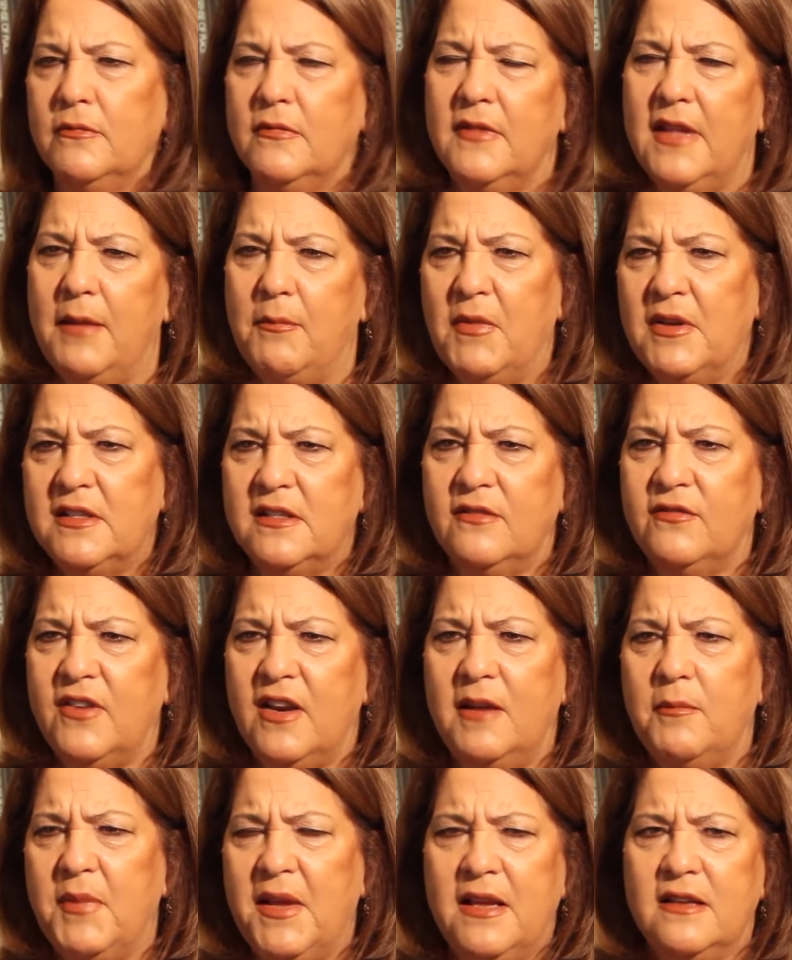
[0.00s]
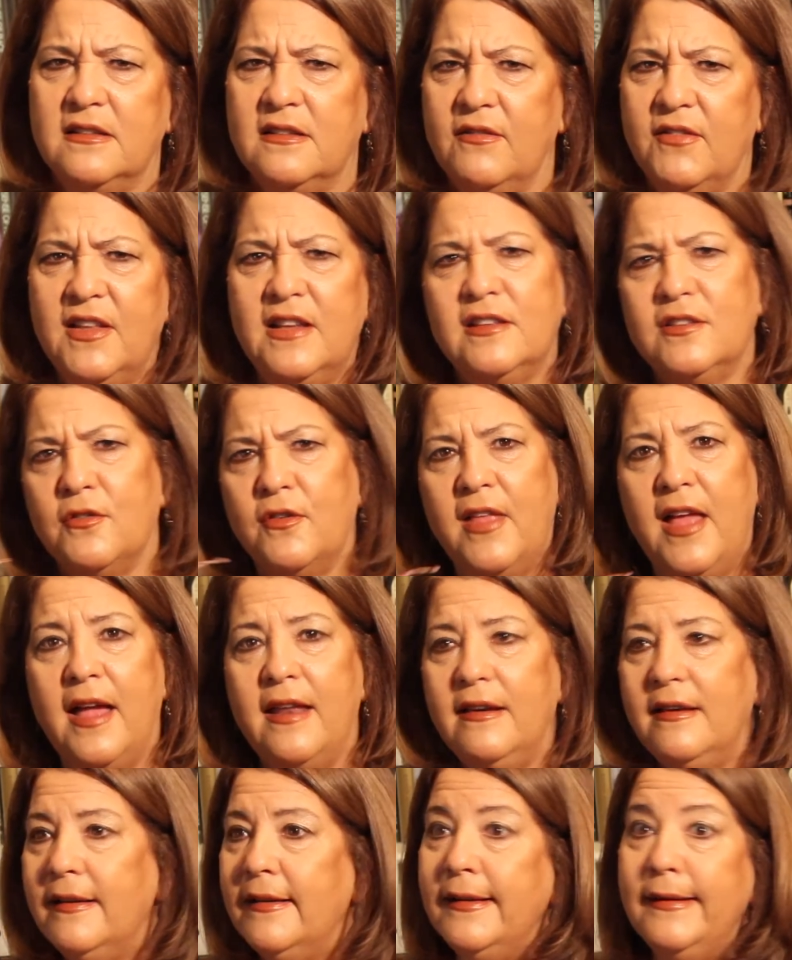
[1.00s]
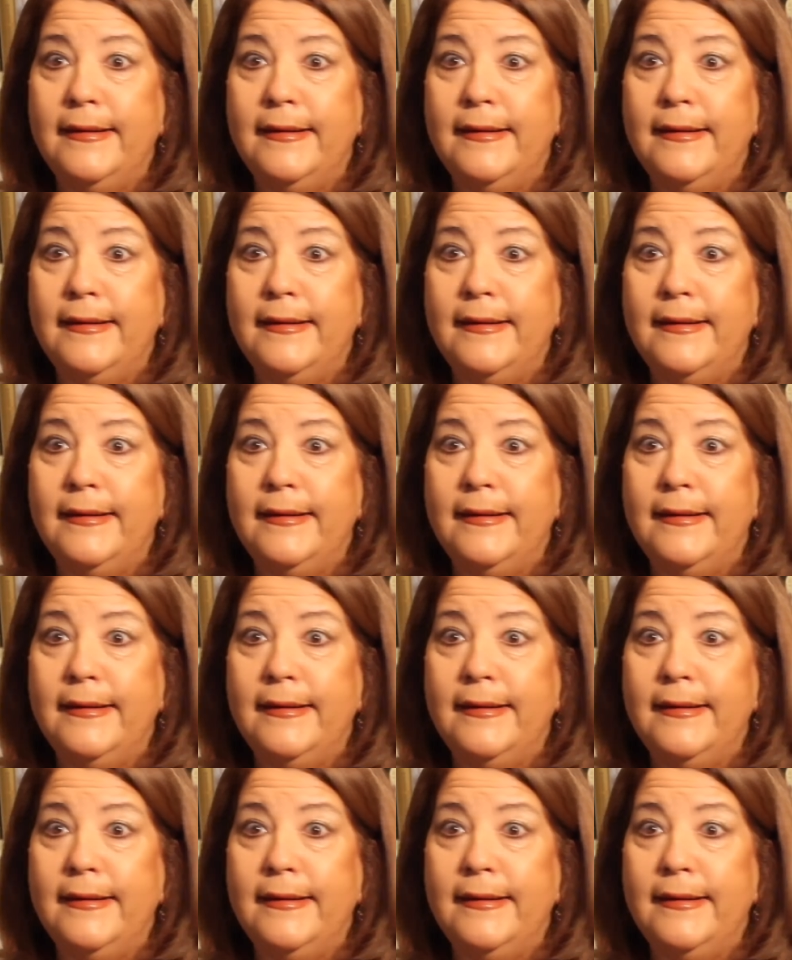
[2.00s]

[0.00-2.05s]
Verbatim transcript: they must have done it because of this or that.